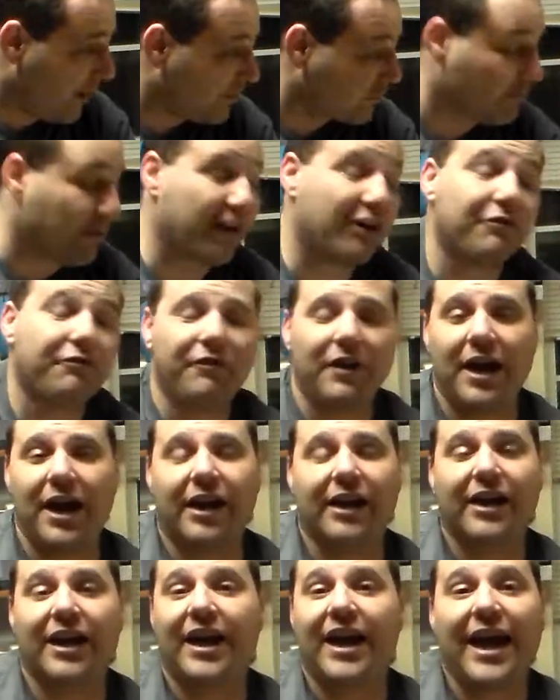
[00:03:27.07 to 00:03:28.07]
As a matter of
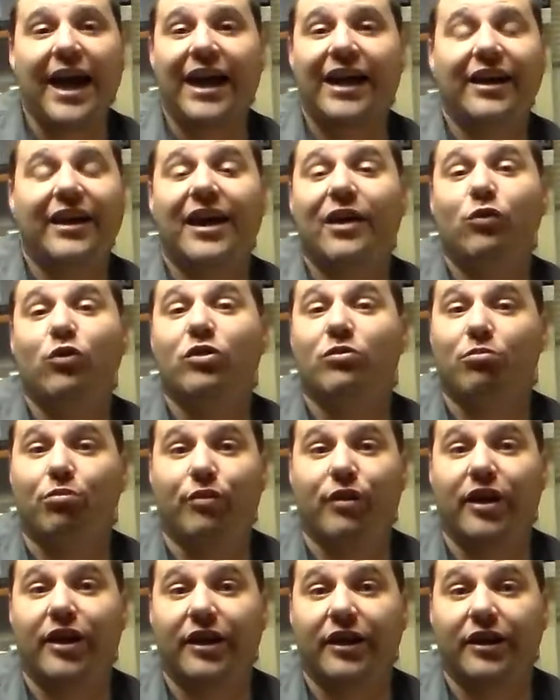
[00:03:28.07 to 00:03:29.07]
fact, I ain't had one
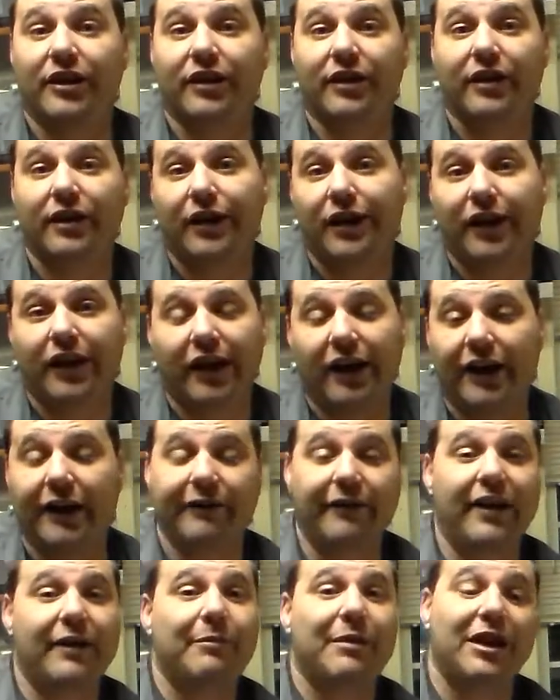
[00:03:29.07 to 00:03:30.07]
break. And
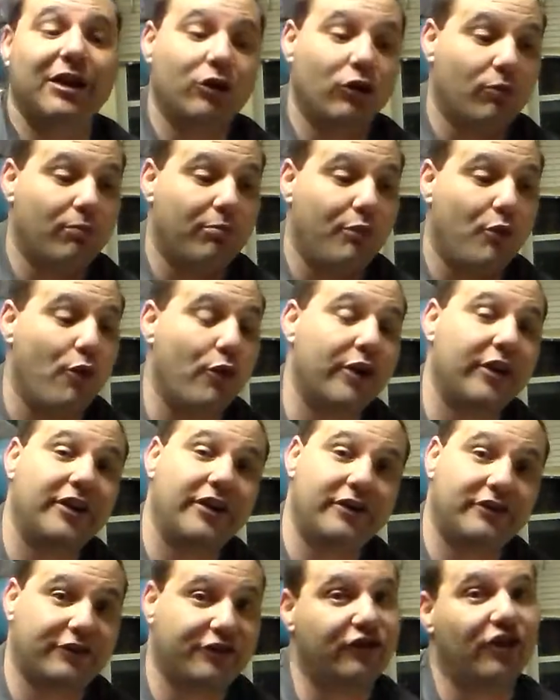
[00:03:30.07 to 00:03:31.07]
I've had my little boy
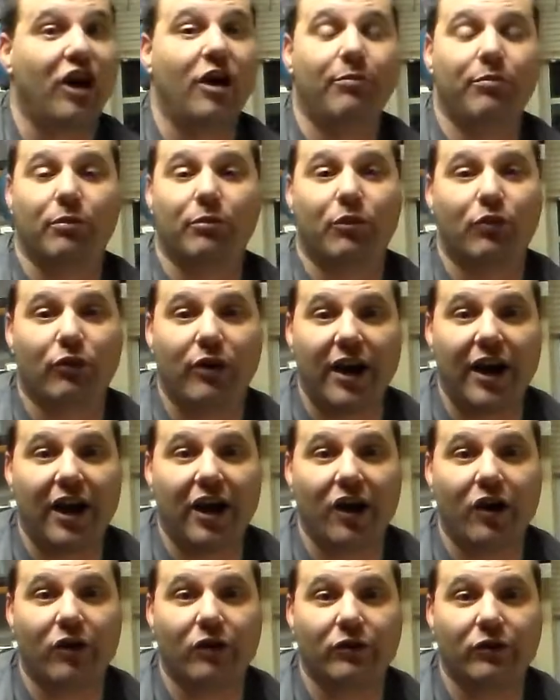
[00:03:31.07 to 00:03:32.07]
stomp them
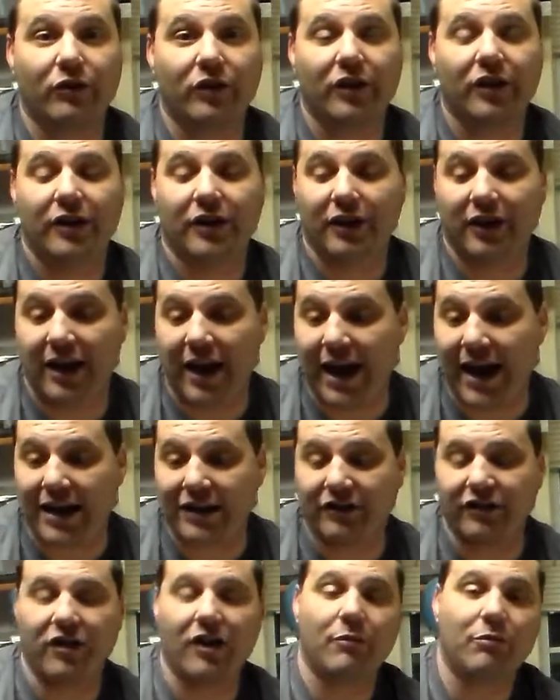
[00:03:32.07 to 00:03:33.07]
around,
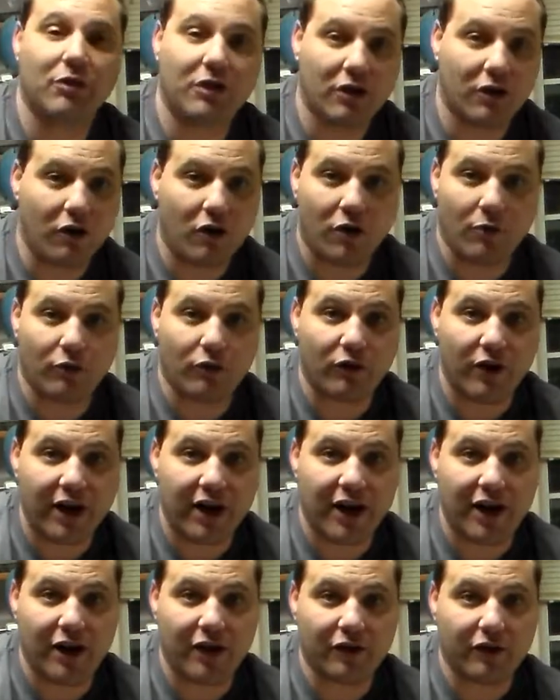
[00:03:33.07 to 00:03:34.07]
cats come and claw them
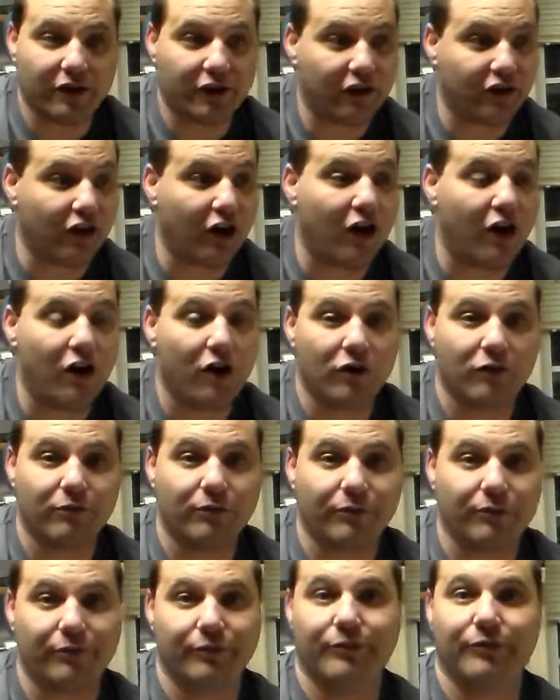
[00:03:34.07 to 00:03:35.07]
around, and the dog,
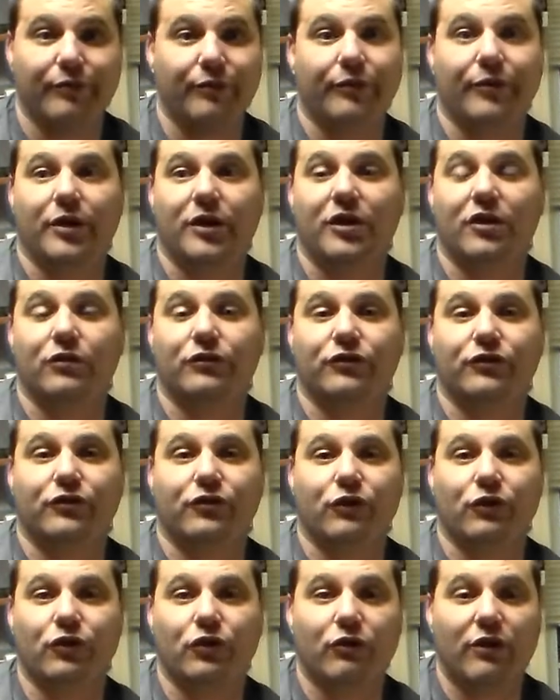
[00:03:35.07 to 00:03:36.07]

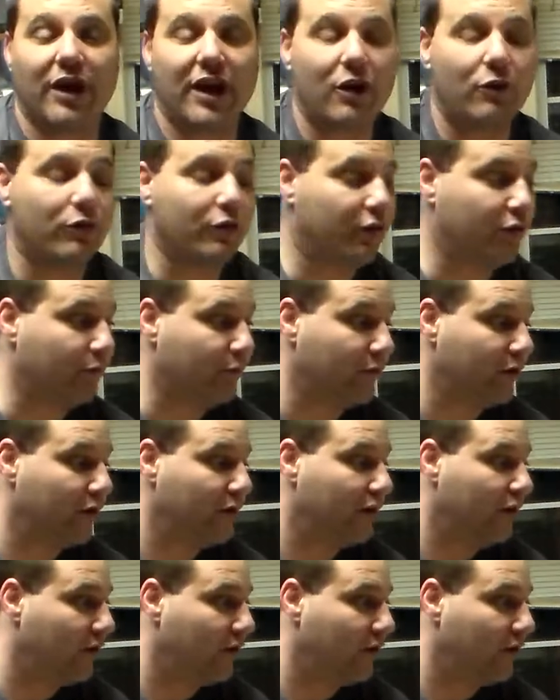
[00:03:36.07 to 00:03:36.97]
screwing around with them.